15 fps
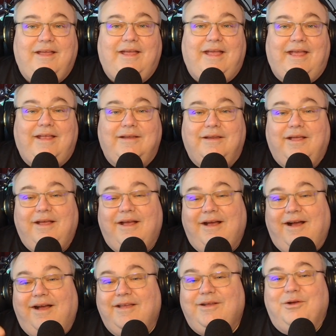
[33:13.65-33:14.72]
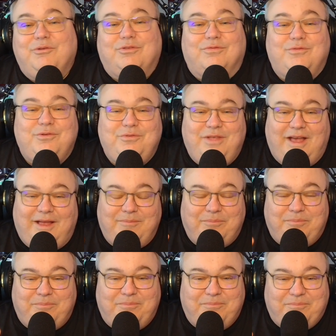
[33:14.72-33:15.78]
And I go through that
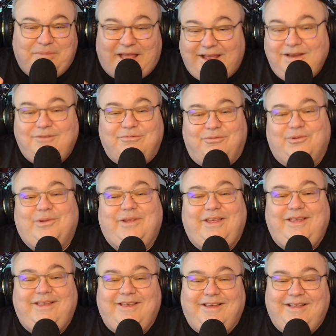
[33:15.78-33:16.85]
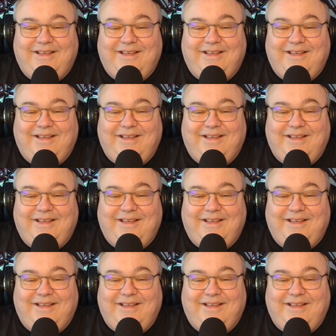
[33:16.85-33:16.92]
painfully